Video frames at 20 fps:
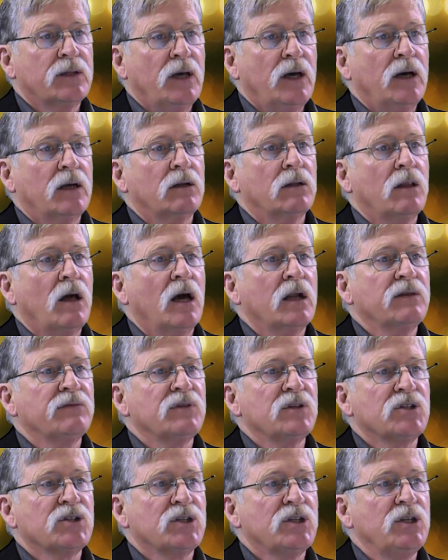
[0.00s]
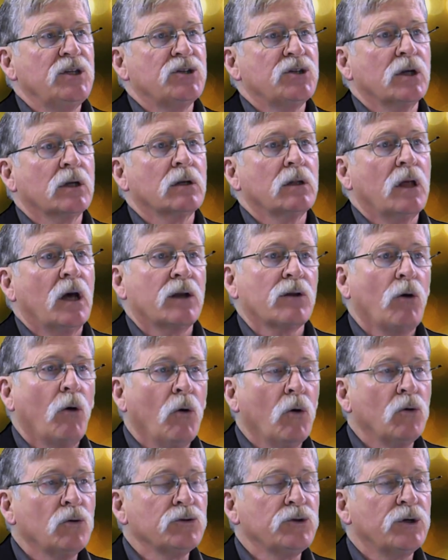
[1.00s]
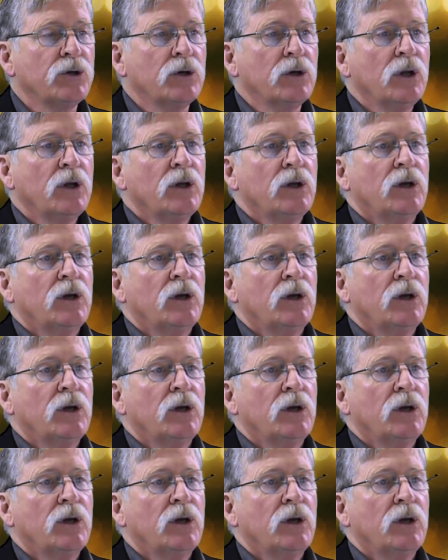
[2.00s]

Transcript: that a lot of this teaching, a lot of older